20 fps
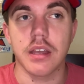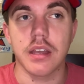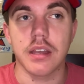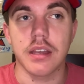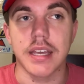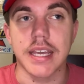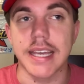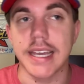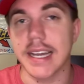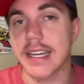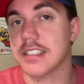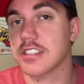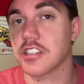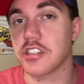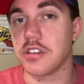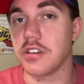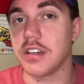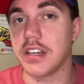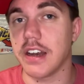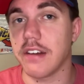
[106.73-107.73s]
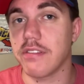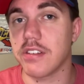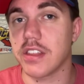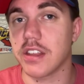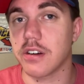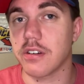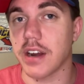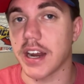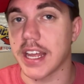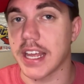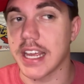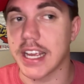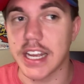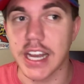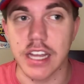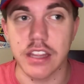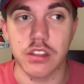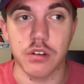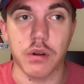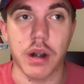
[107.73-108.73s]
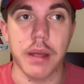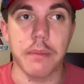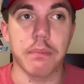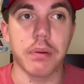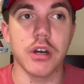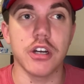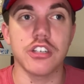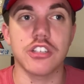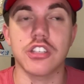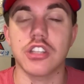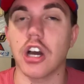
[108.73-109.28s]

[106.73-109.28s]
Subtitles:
He executed everything right. He got the right push.